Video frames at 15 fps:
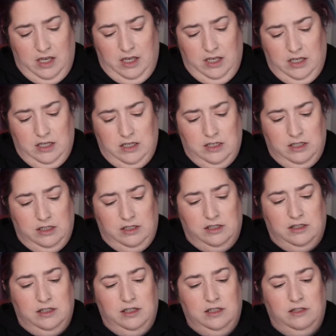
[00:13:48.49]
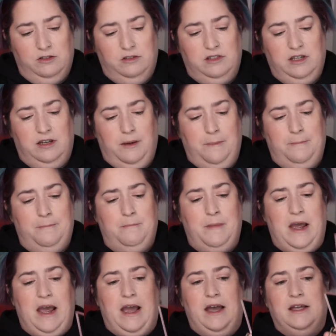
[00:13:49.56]
is this looks like a
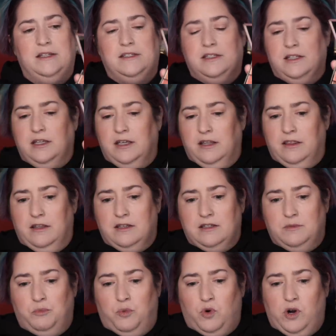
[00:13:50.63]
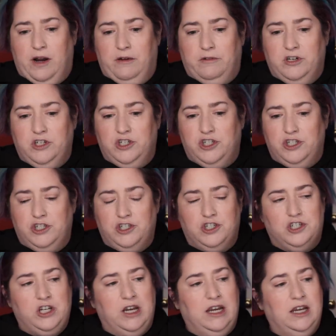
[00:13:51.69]
matte, this brownish
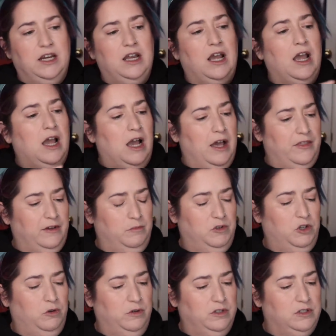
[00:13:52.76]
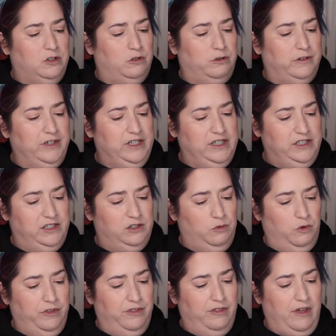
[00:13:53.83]
shade. I think I'm going to go in the crease
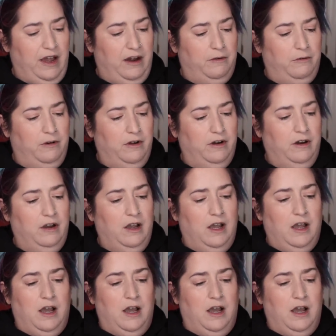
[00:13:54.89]
with that one.